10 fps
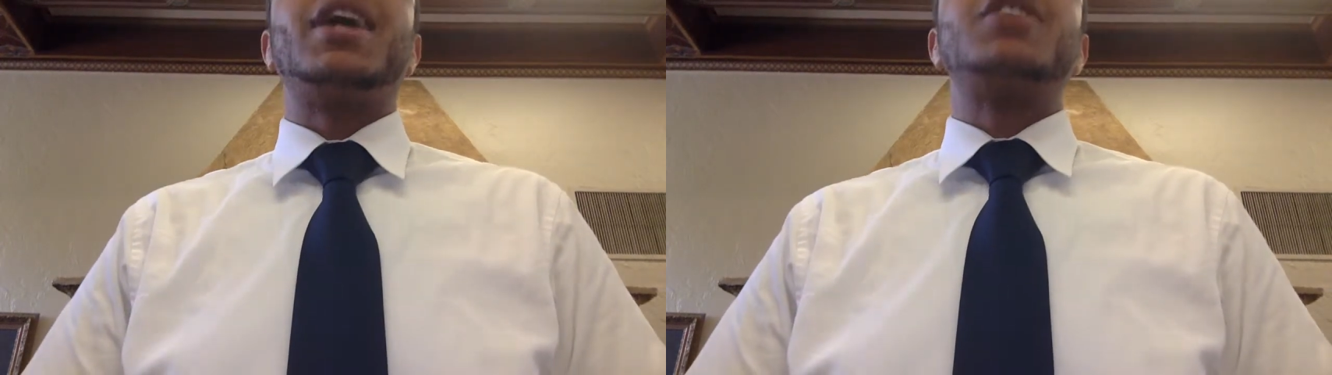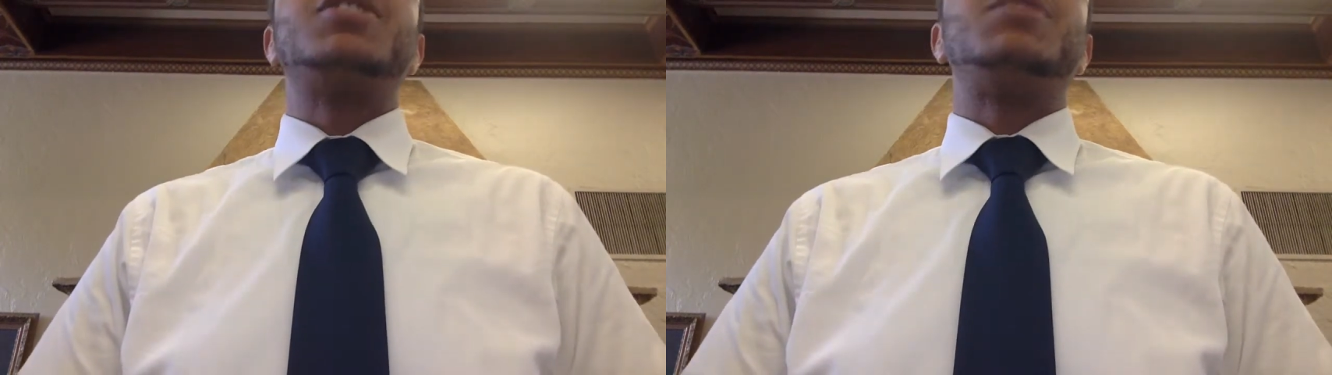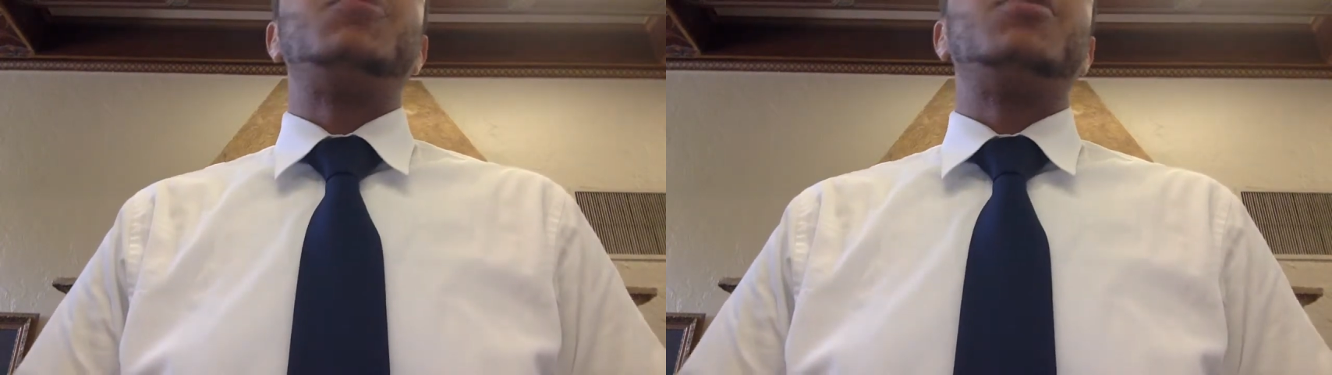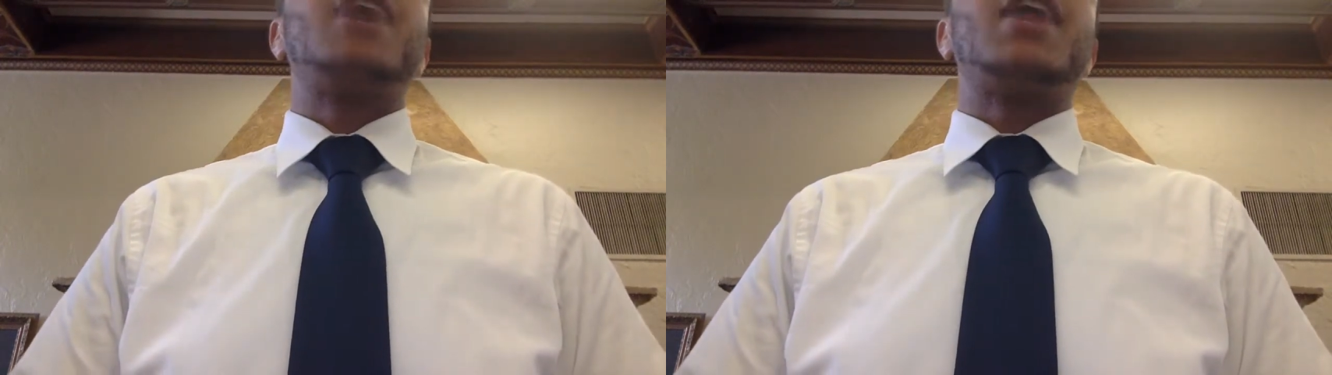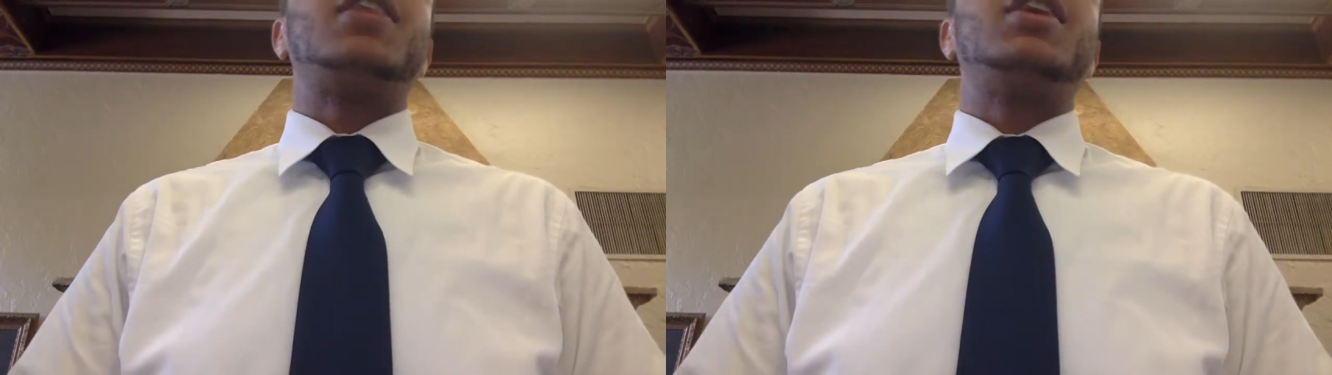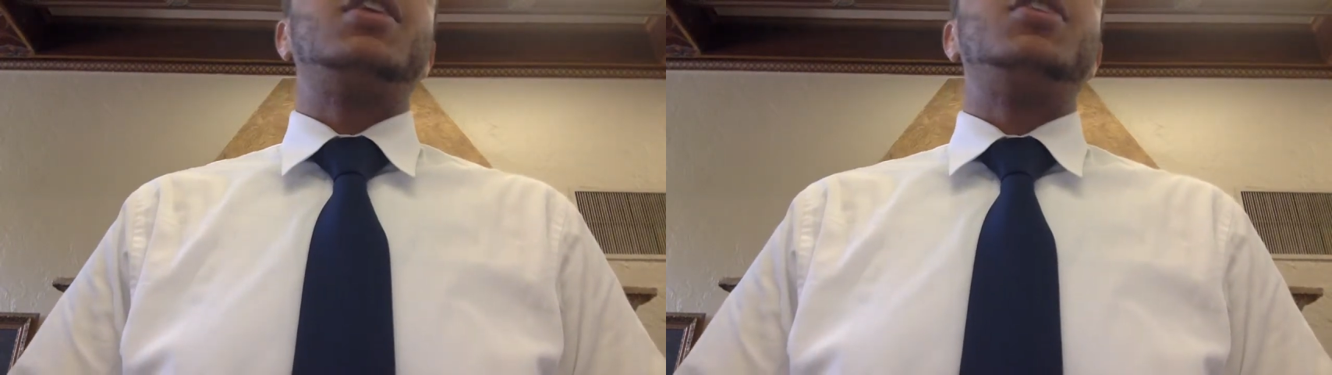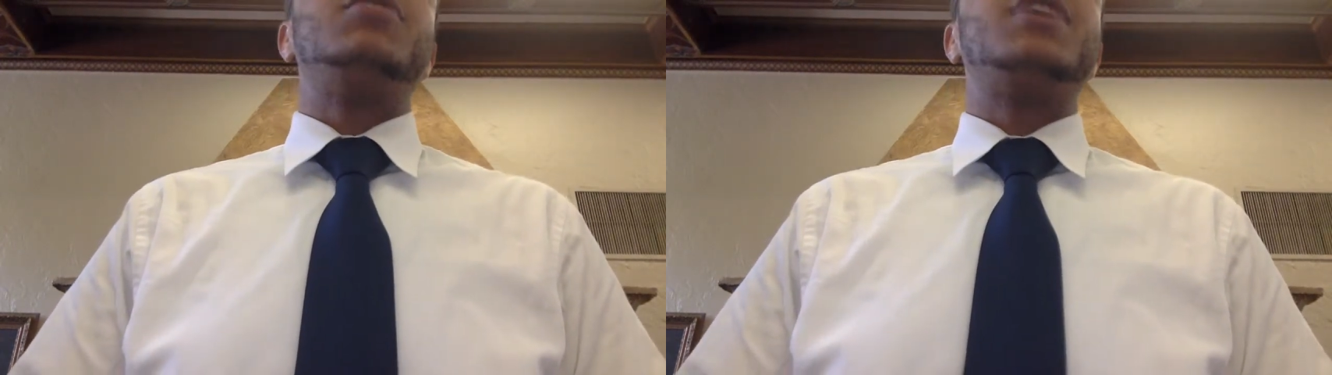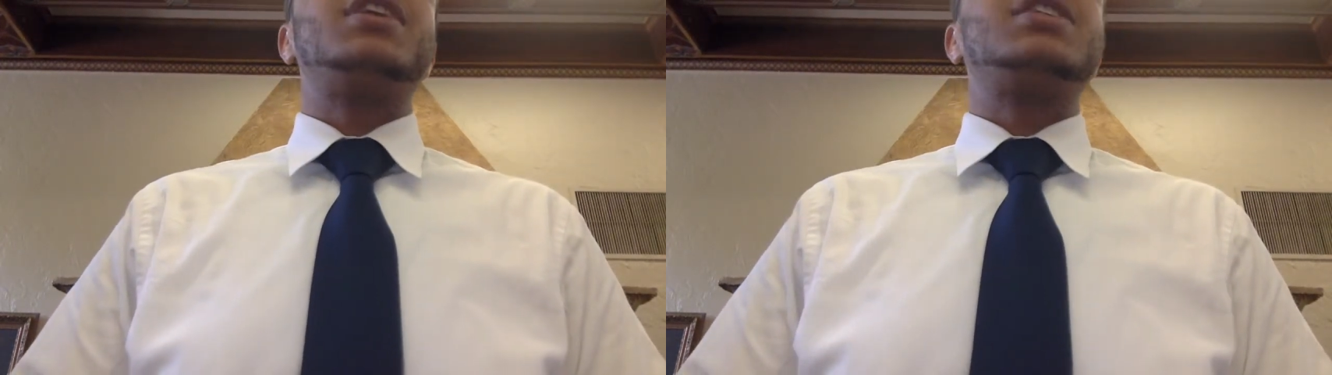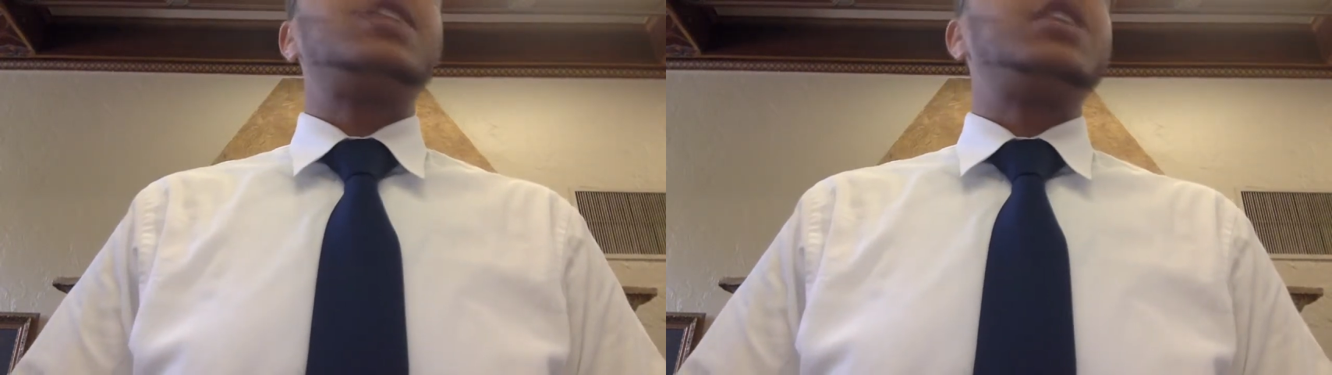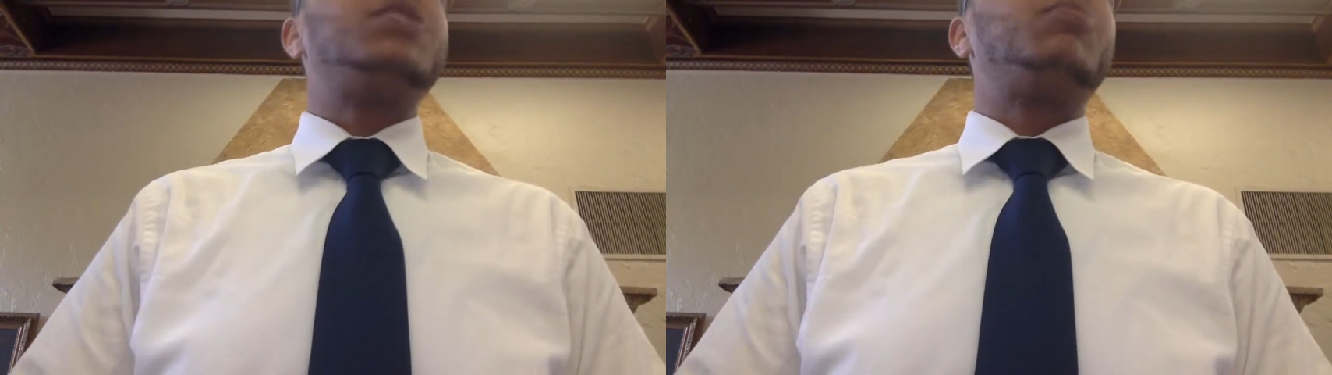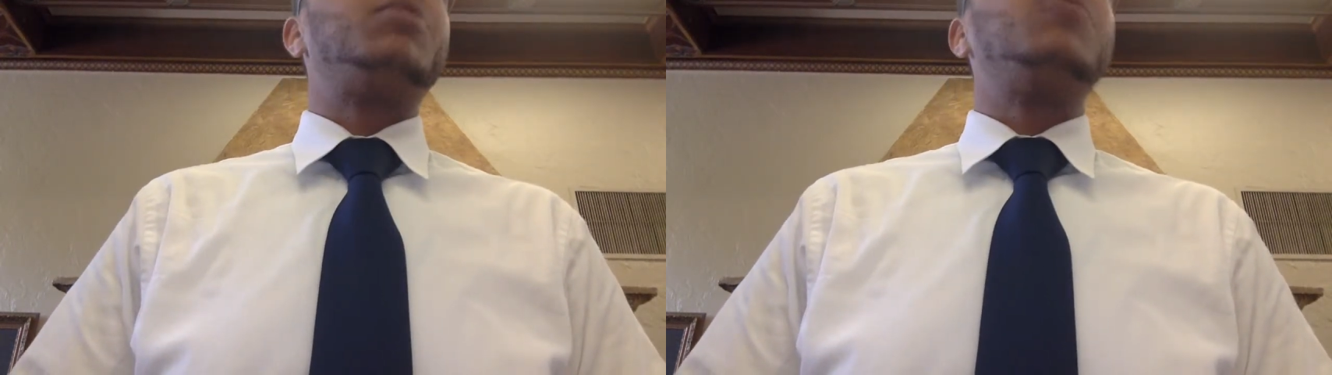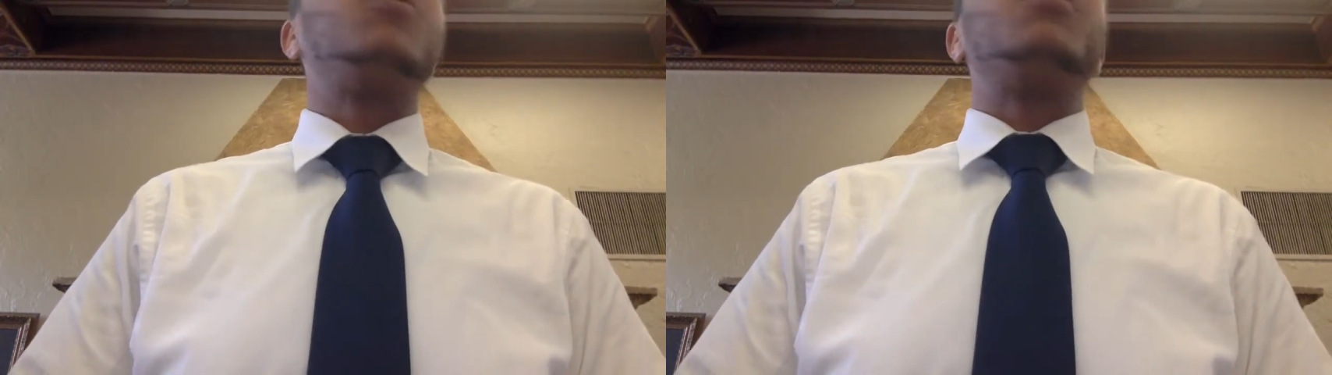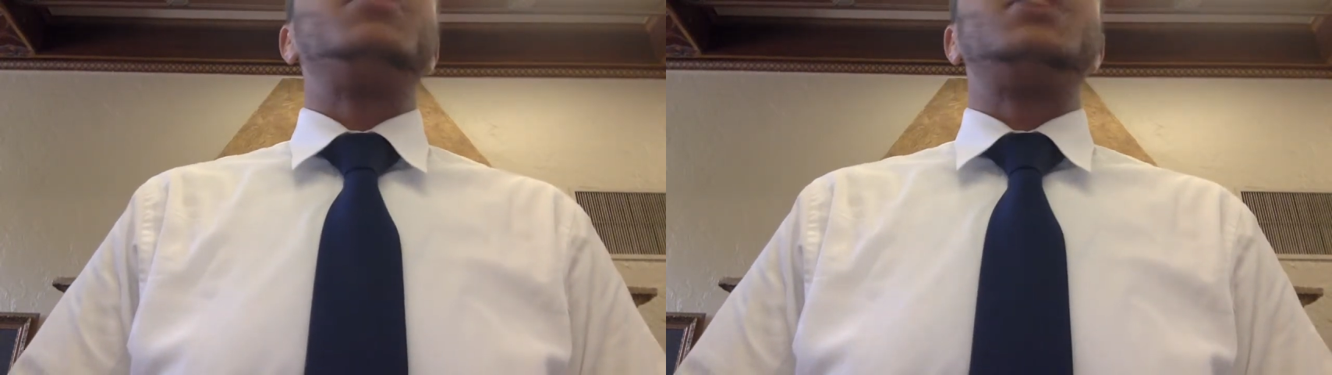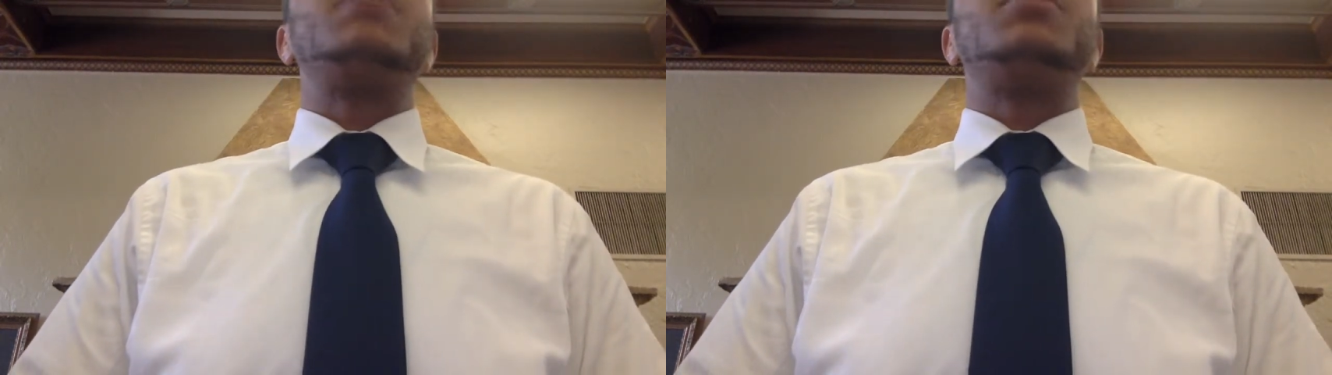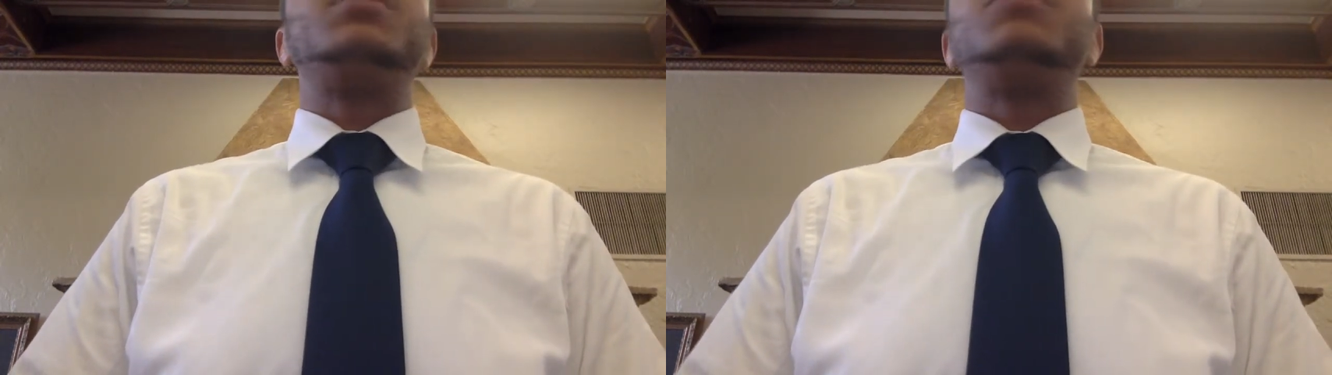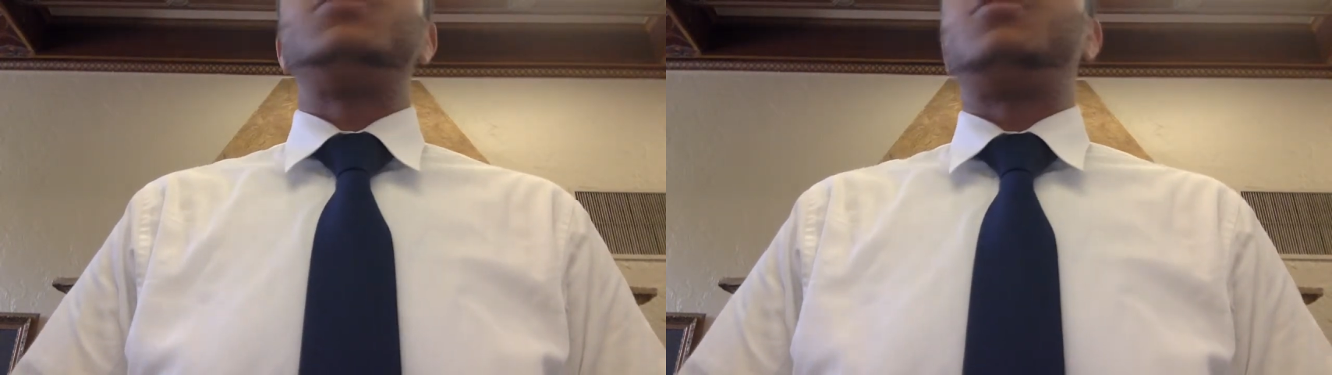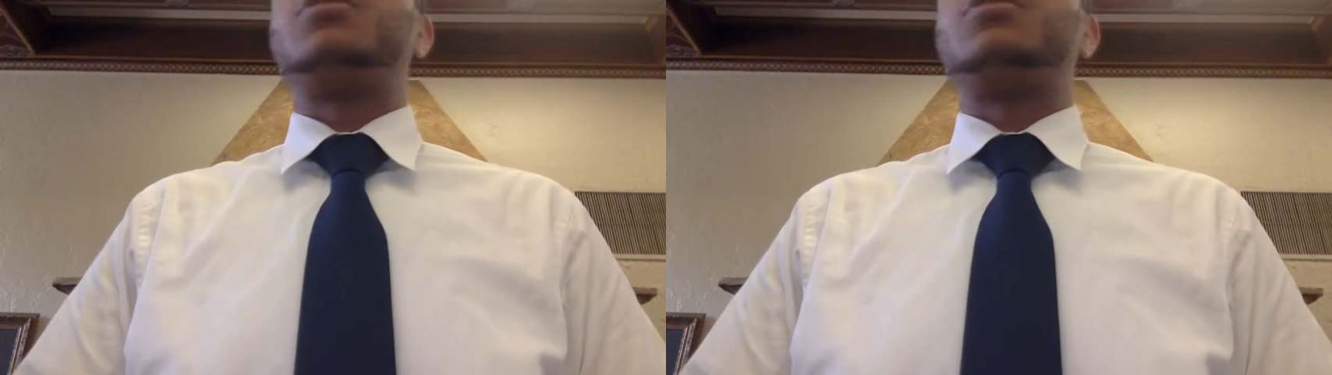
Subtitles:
No face is visible, so there are no lips to read.